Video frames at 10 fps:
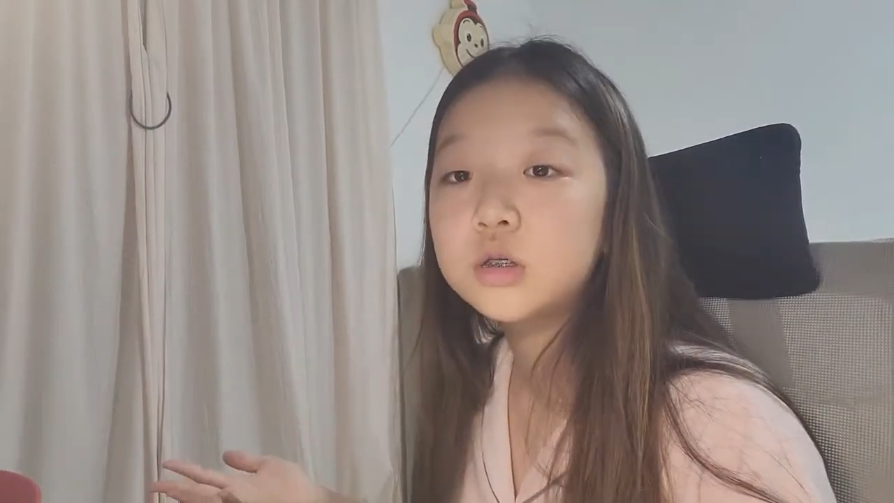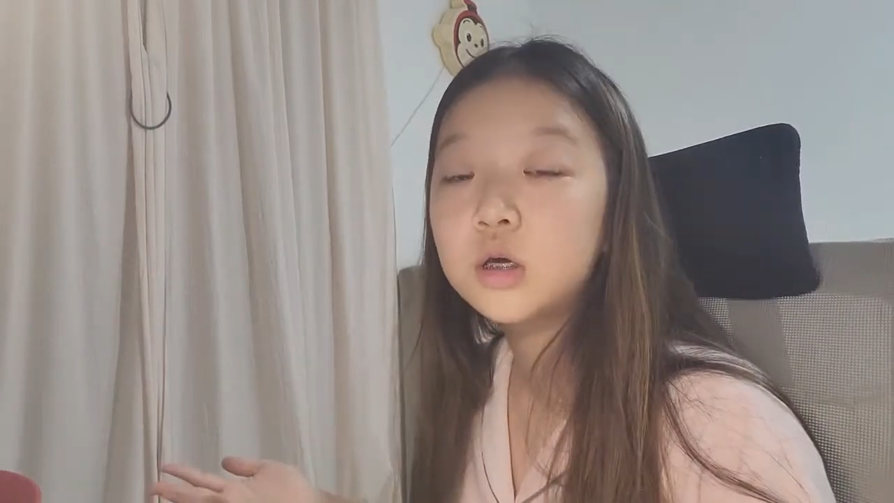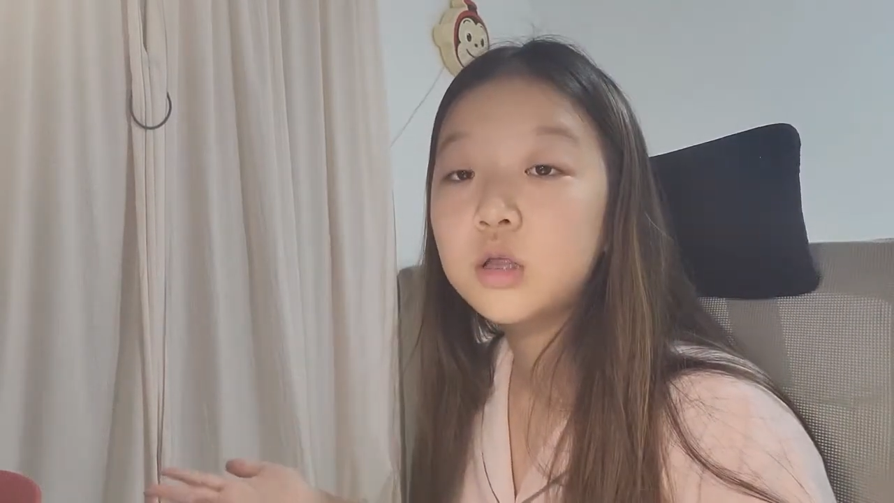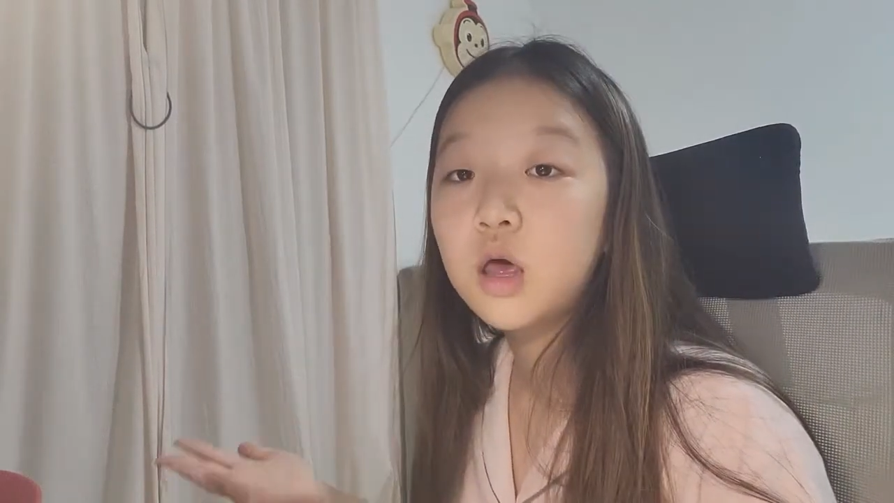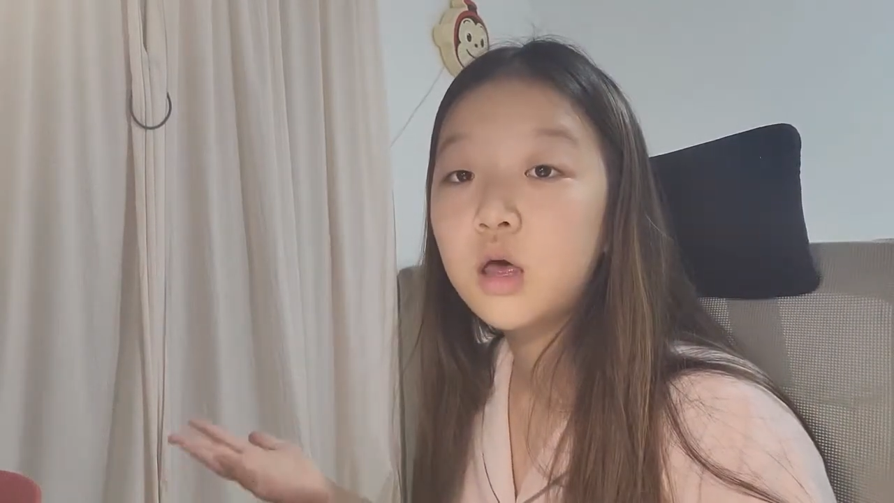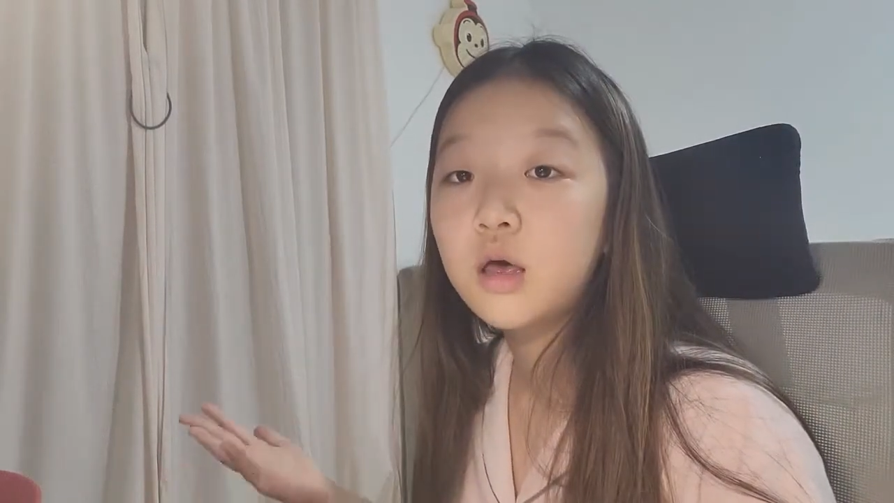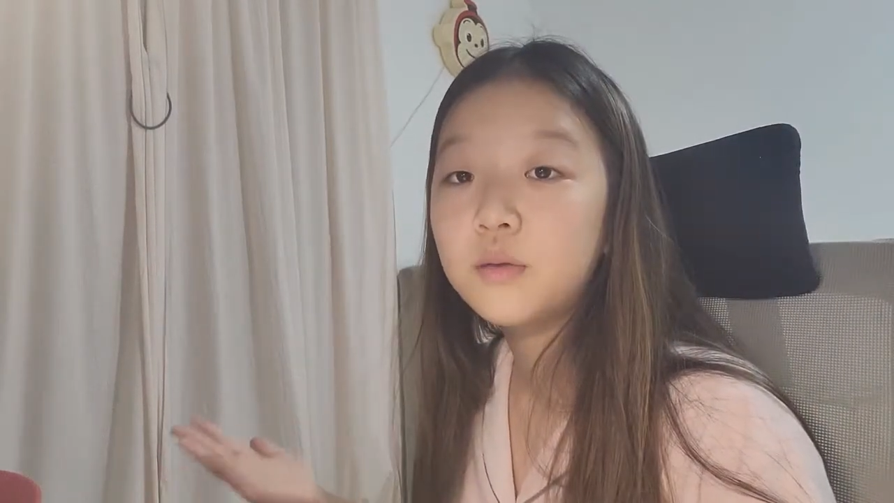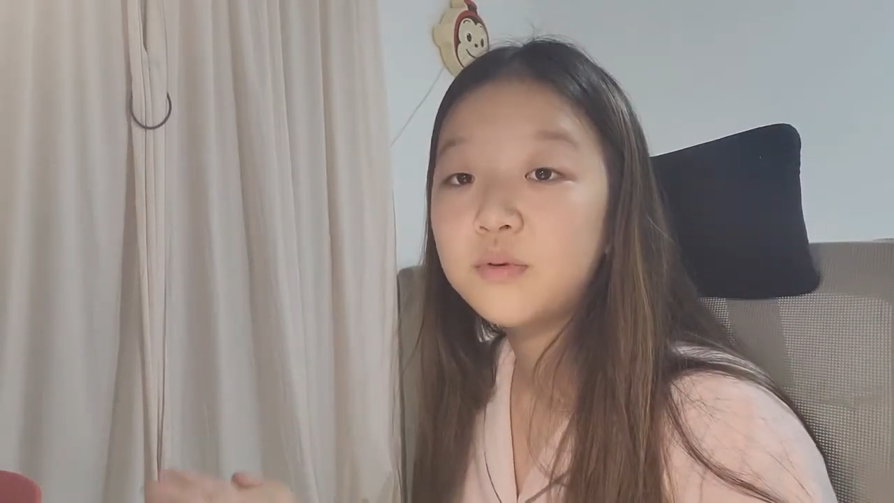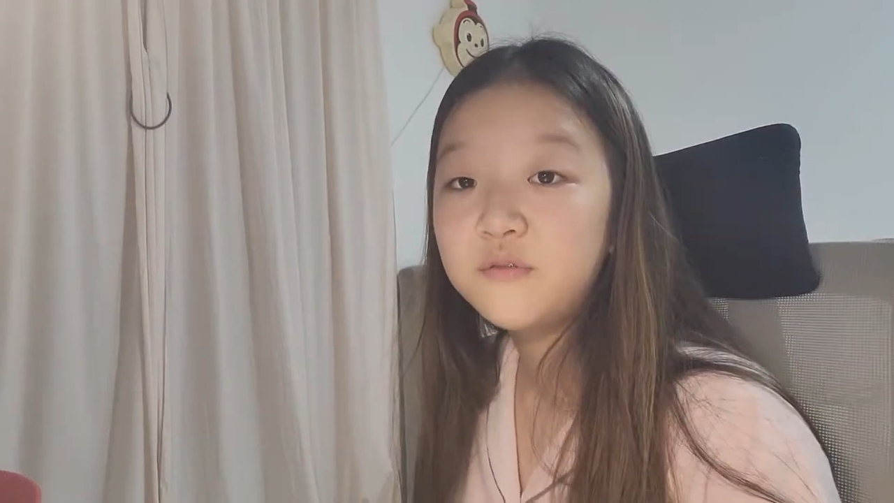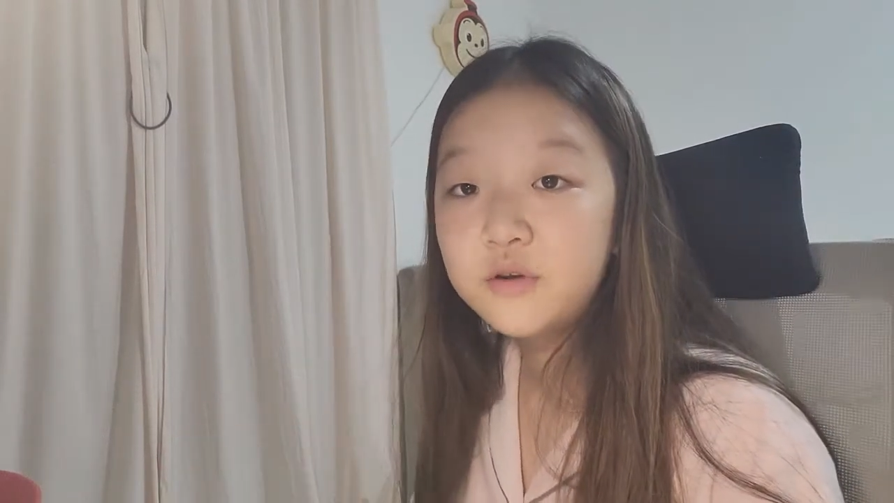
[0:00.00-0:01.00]
gonna
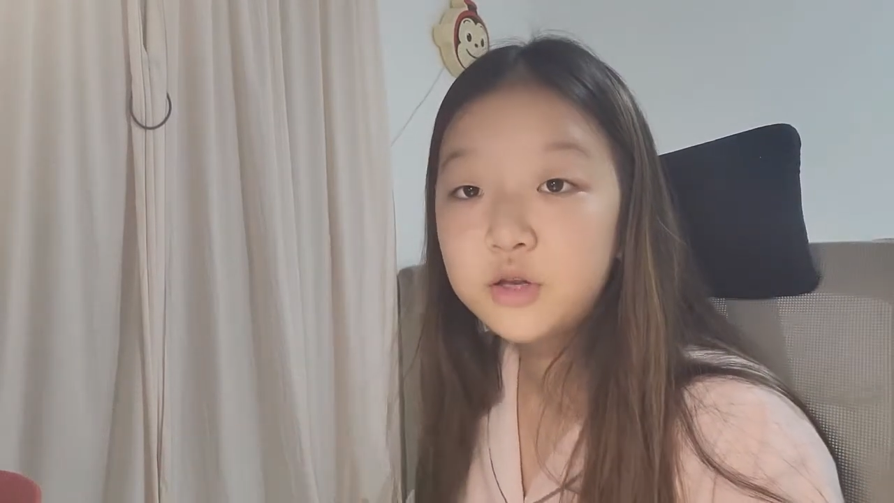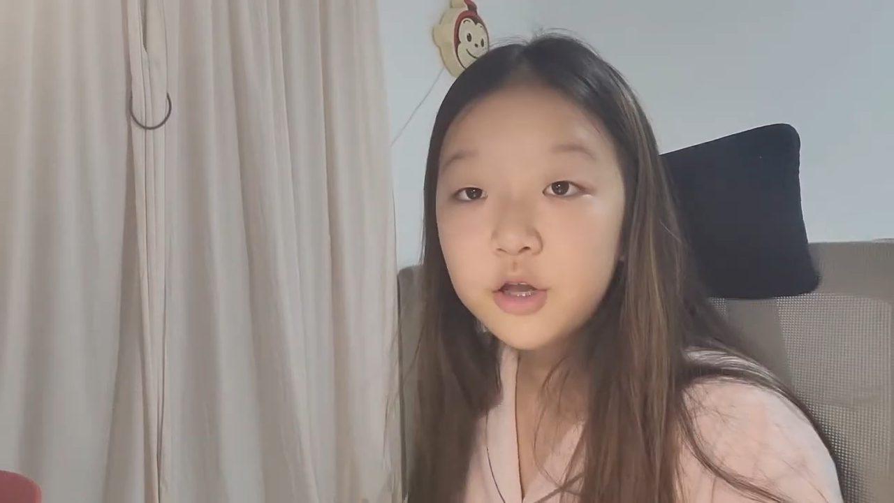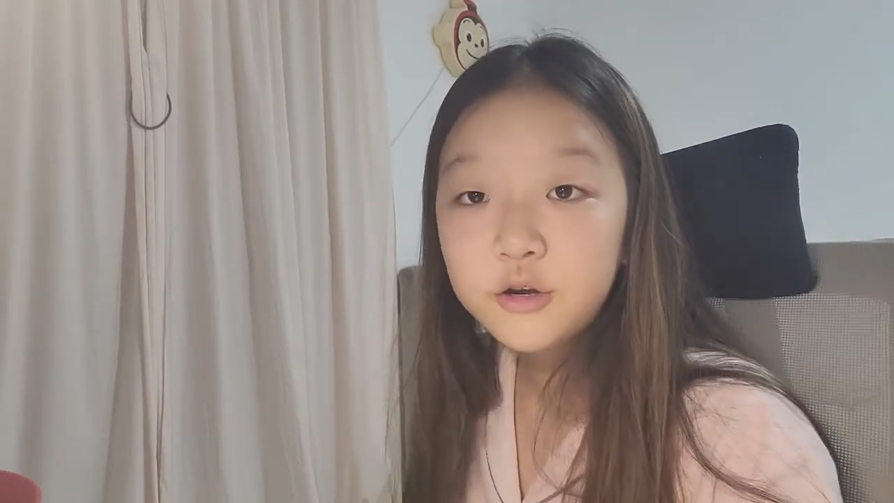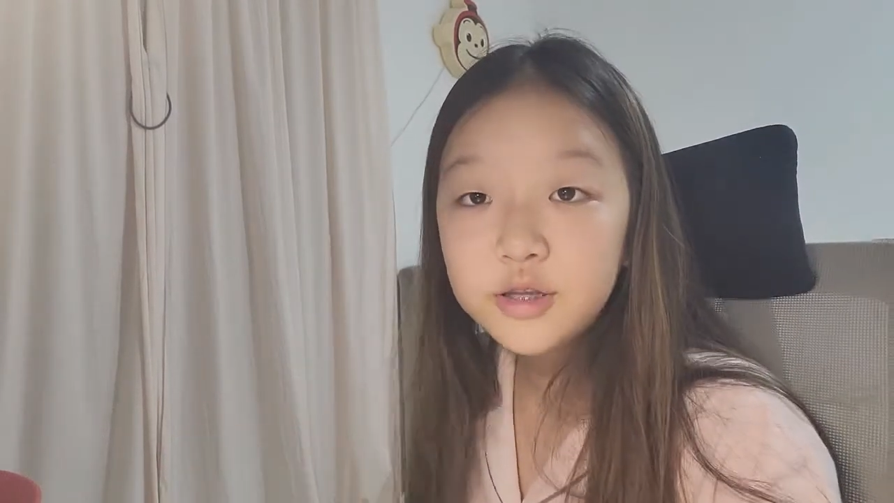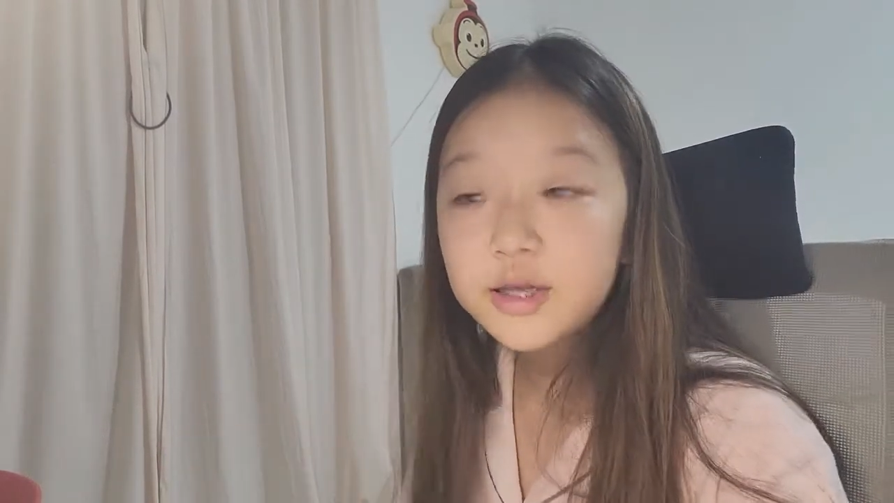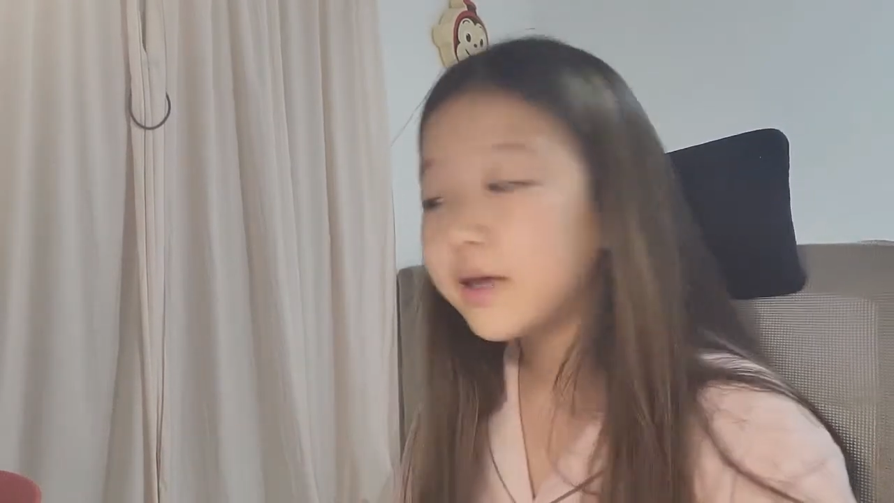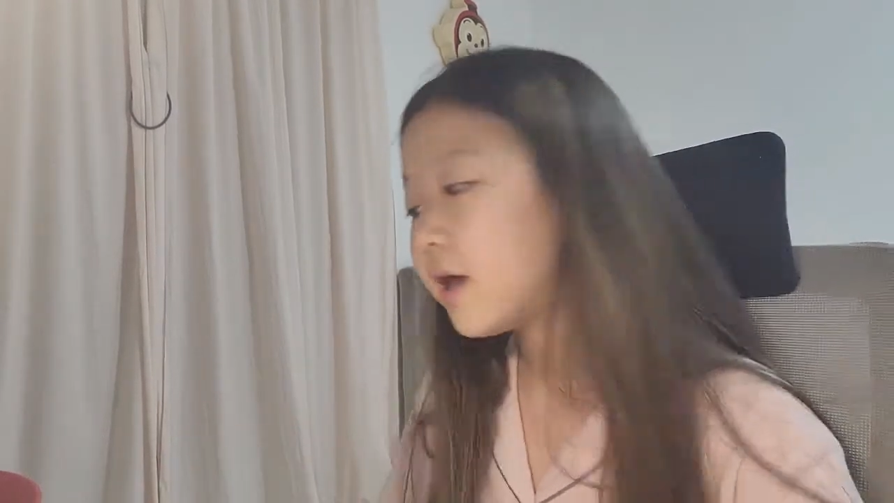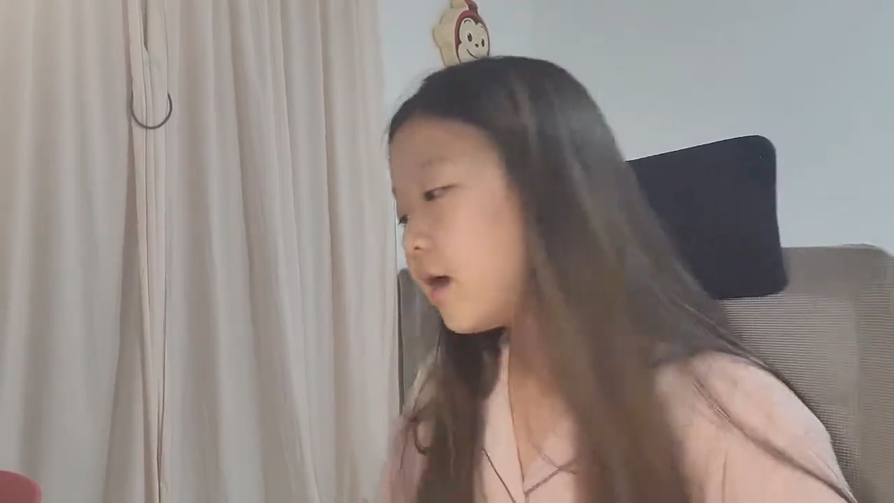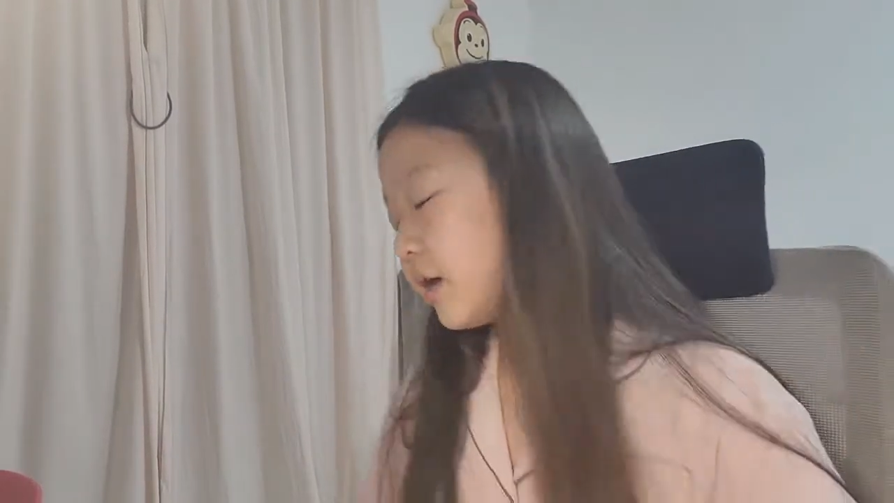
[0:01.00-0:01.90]
be very dirty.